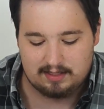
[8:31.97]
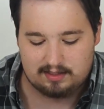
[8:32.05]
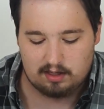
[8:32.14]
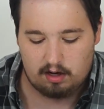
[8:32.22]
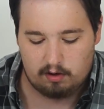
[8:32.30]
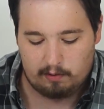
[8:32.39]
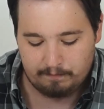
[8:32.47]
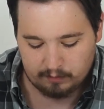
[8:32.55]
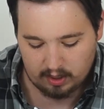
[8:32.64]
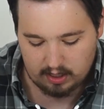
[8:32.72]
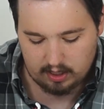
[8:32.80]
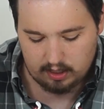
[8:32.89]
So
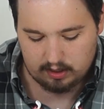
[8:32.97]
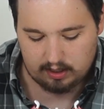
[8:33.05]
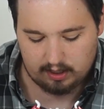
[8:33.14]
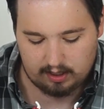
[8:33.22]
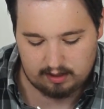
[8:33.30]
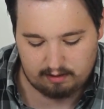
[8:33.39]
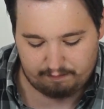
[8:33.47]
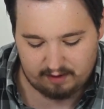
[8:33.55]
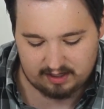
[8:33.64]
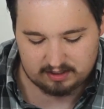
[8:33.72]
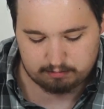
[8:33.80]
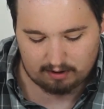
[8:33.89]
the
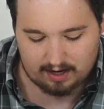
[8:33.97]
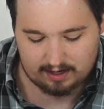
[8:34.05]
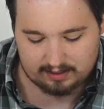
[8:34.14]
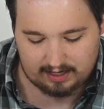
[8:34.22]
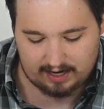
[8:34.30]
finished product,